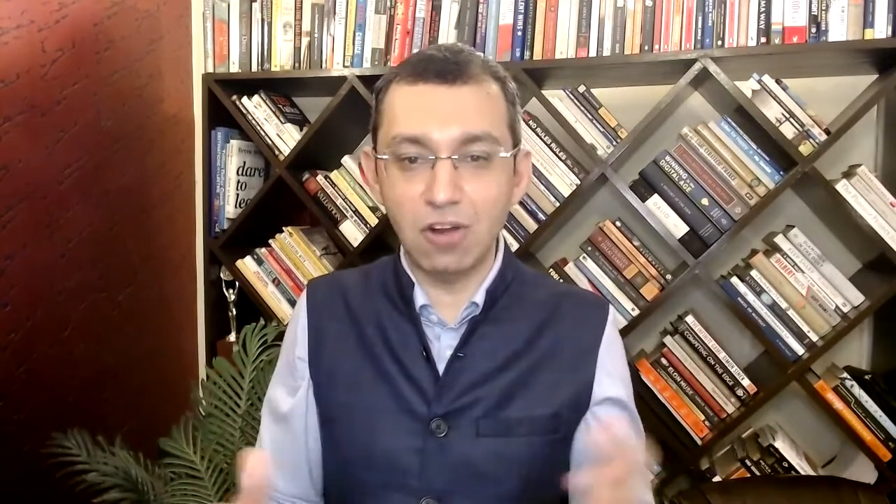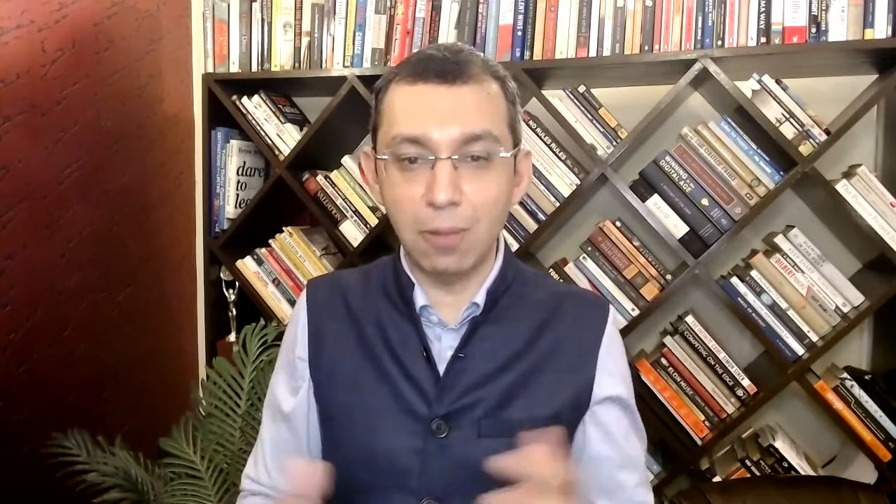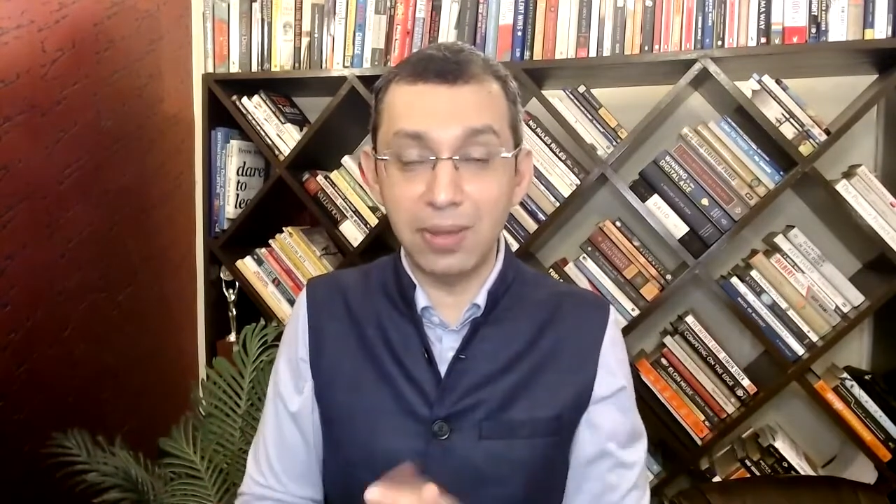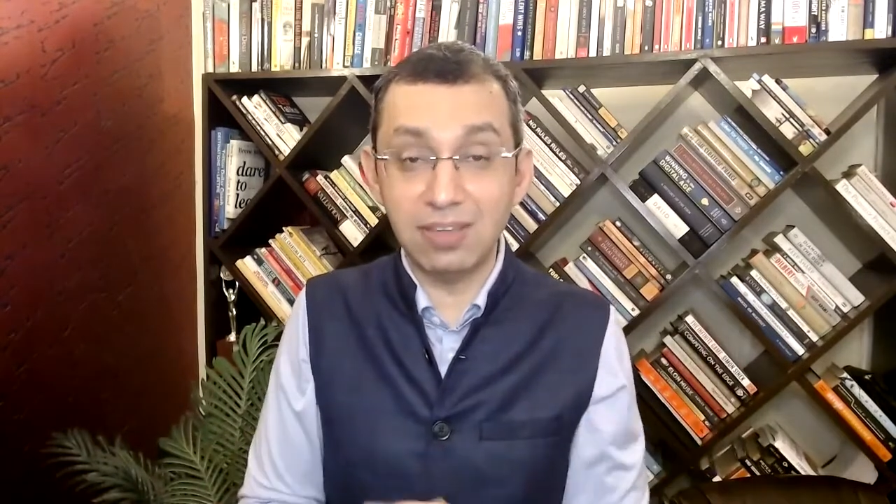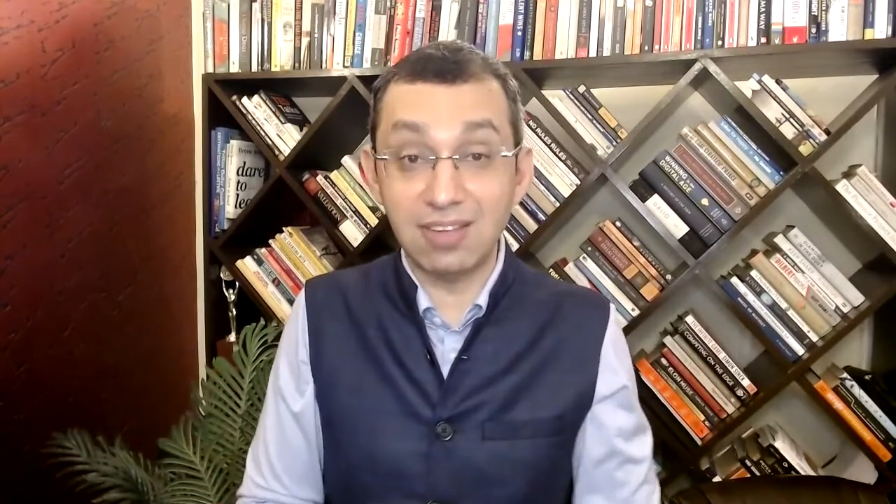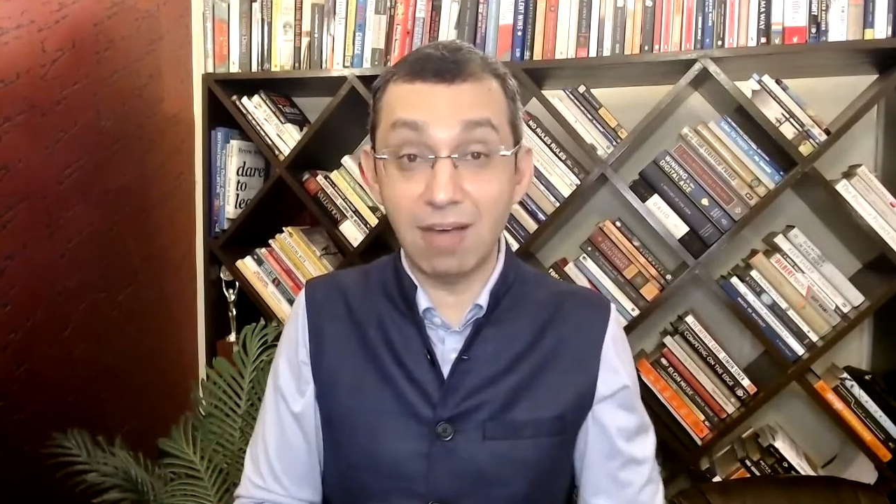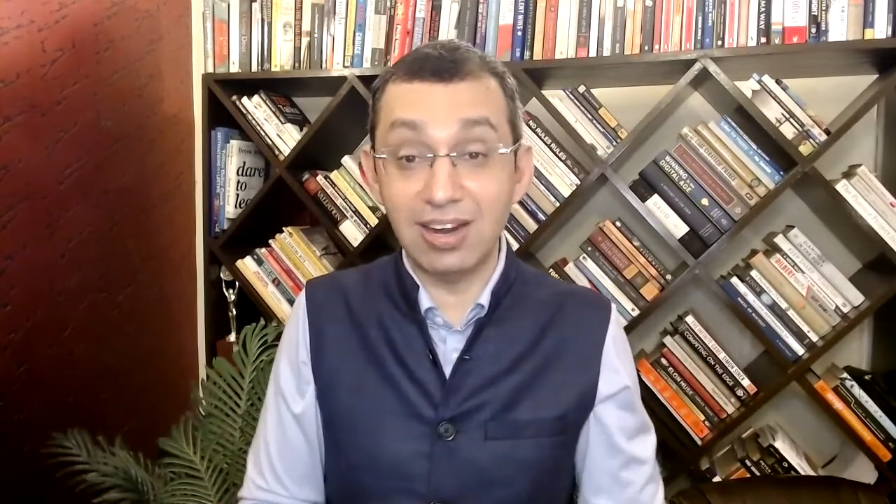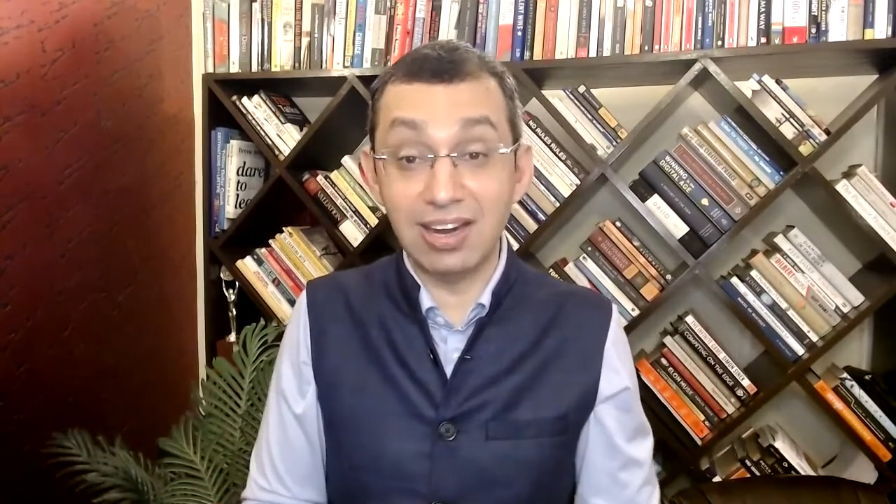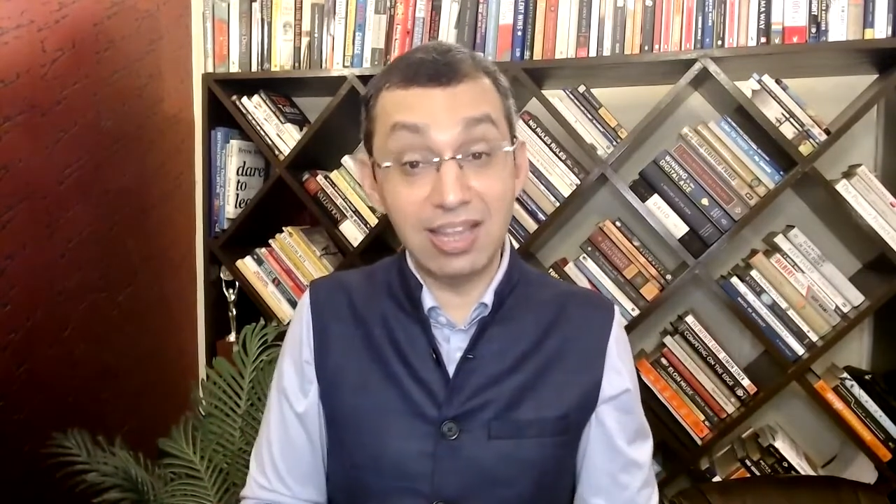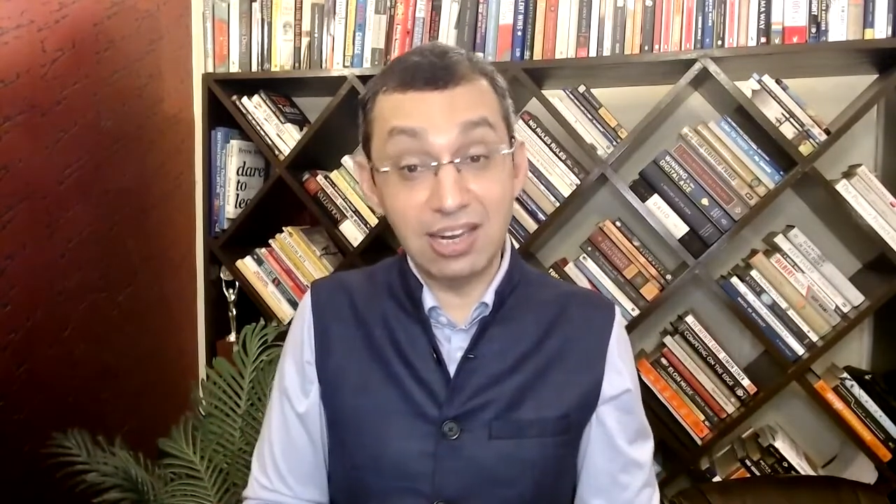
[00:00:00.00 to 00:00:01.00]
topics
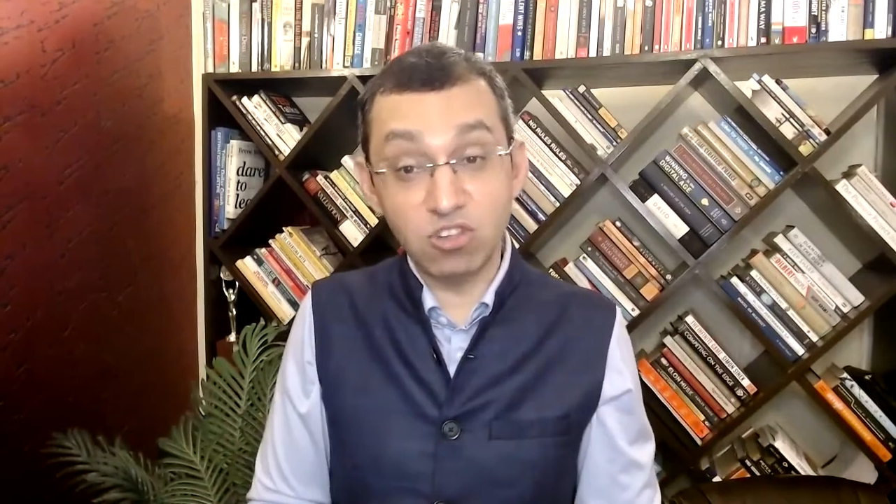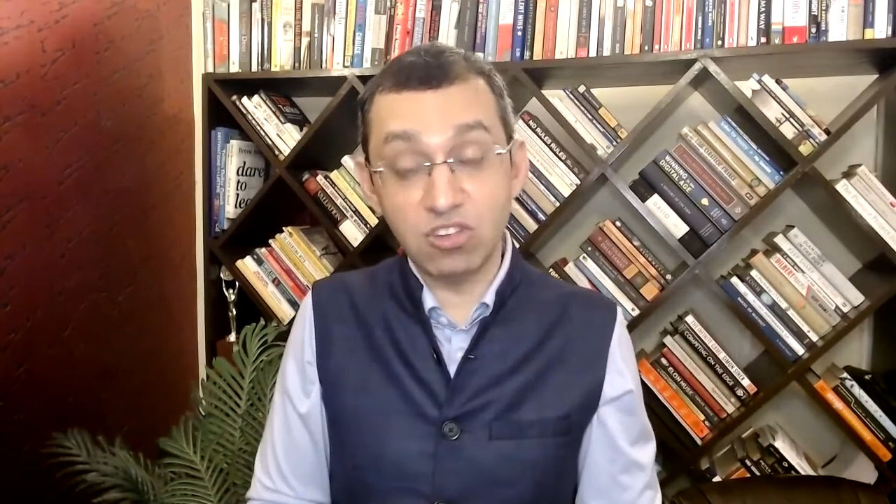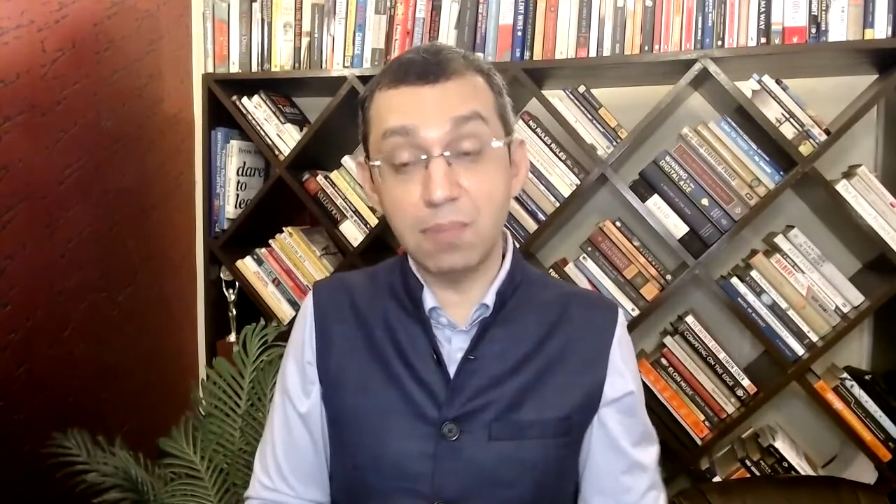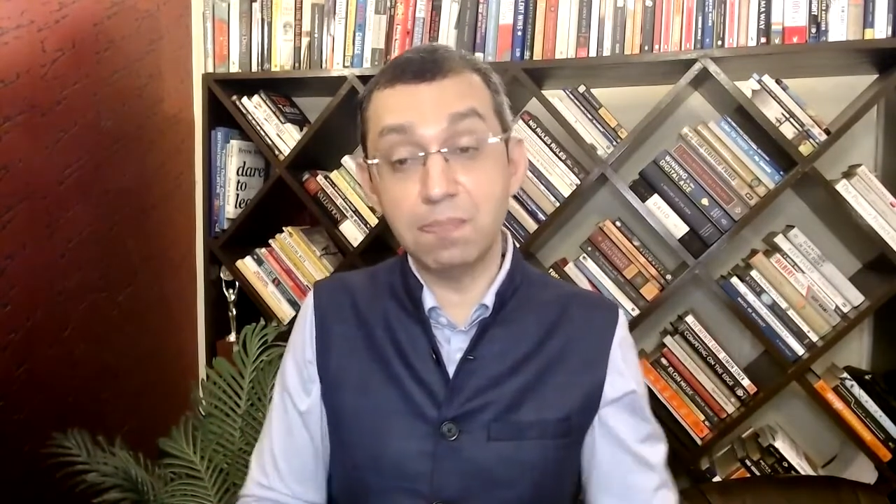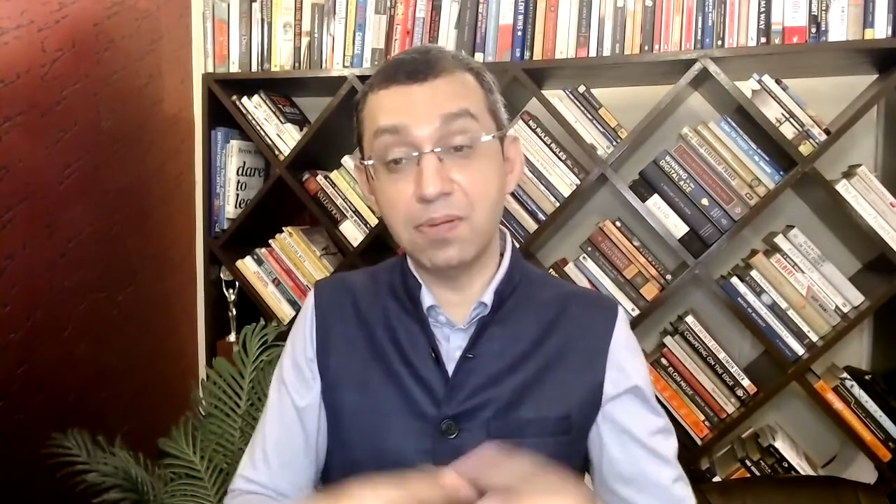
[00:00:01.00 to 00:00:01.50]
covering leadership,